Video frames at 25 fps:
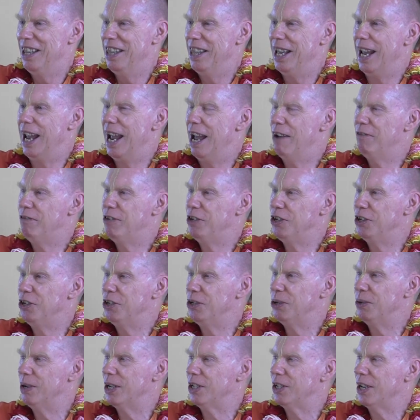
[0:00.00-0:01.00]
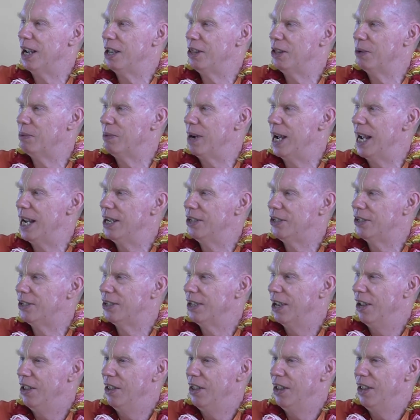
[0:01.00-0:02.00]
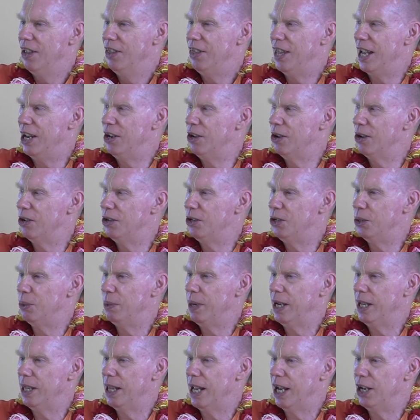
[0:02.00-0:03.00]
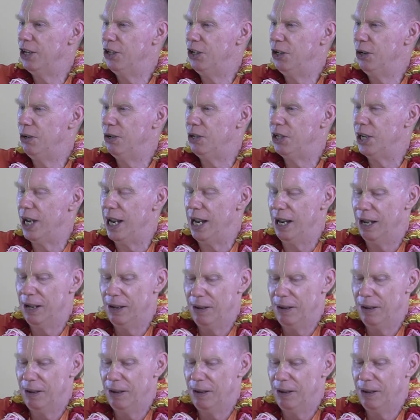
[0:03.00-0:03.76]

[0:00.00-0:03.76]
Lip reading: They have to do it, otherwise they're not doing their duty.